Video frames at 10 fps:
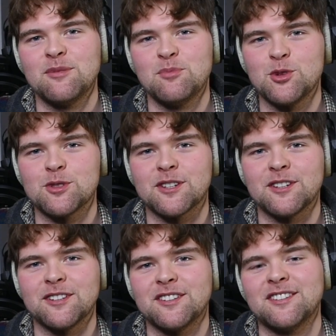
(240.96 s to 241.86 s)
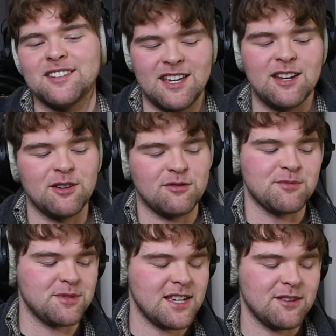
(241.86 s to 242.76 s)
musical in and of
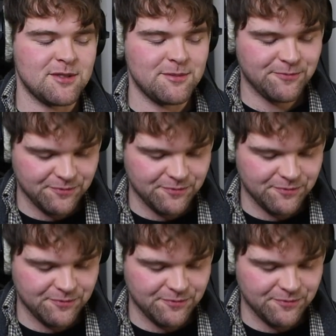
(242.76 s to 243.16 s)
themselves.